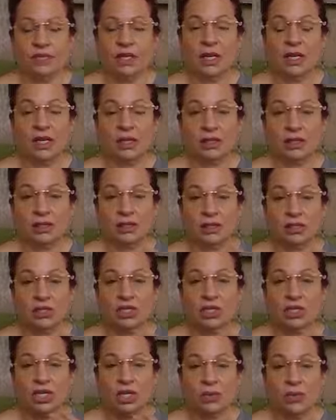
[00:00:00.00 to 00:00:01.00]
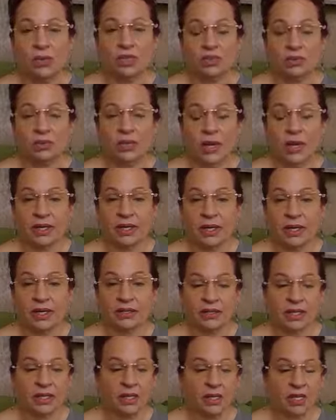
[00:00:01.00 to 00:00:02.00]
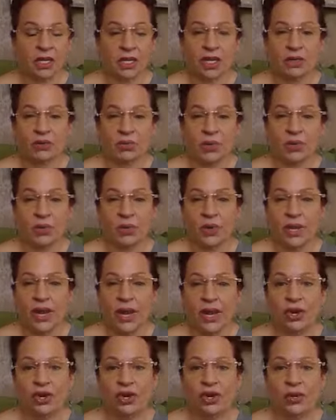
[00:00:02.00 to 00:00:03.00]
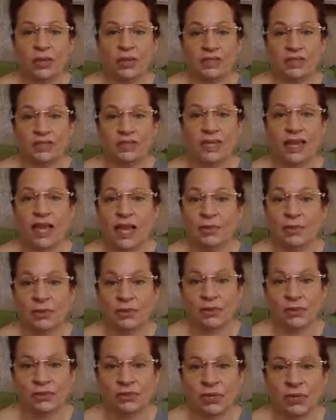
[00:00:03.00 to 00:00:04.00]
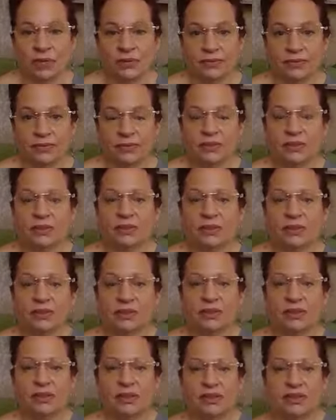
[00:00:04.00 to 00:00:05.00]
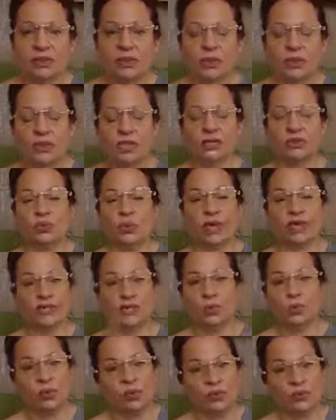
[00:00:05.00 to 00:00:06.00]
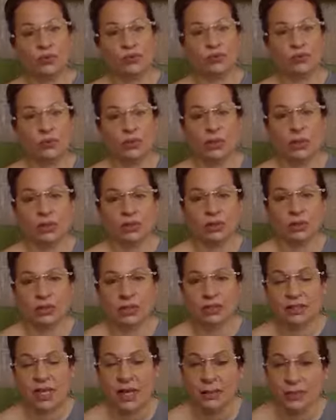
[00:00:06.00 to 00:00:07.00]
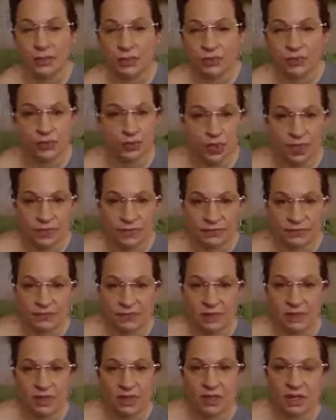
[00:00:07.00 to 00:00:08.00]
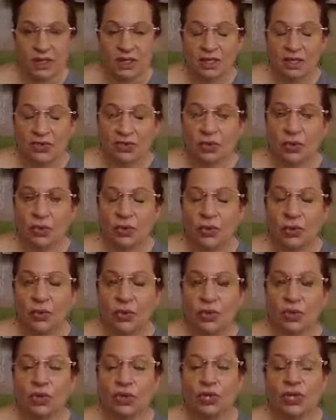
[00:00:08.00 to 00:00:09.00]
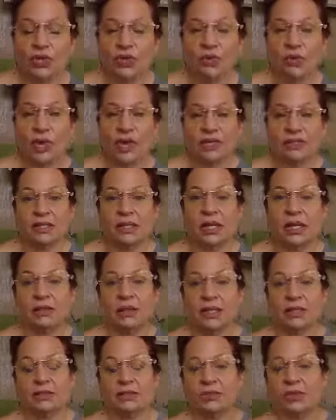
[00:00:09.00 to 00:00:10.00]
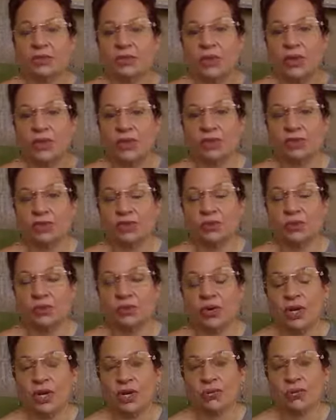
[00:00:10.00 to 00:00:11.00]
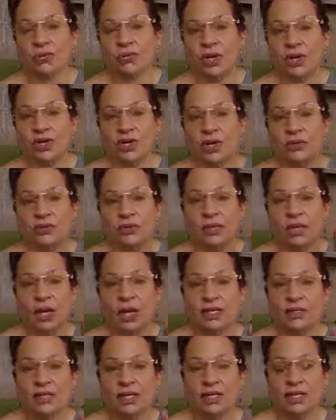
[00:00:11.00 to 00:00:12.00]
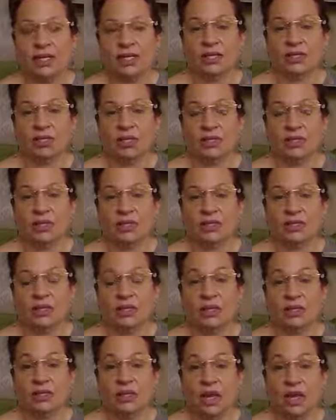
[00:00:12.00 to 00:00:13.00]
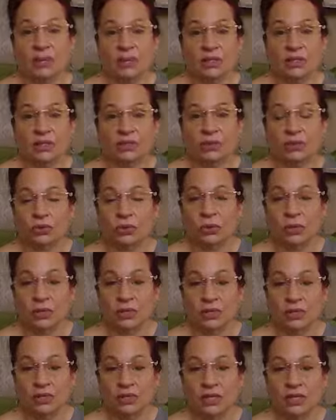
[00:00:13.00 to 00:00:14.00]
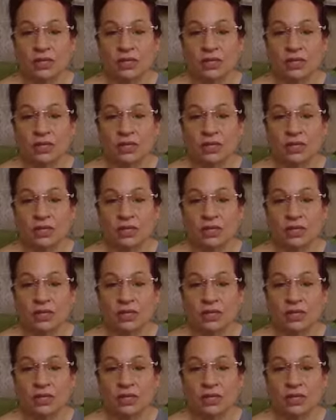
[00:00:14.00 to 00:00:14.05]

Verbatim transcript: like, she would recognize it. And what I heard was the timing was off. So that's why it didn't work before. The timing was off. So you need the right timing. So, Father, just pray right now for Katya that she would see the timings of the Lord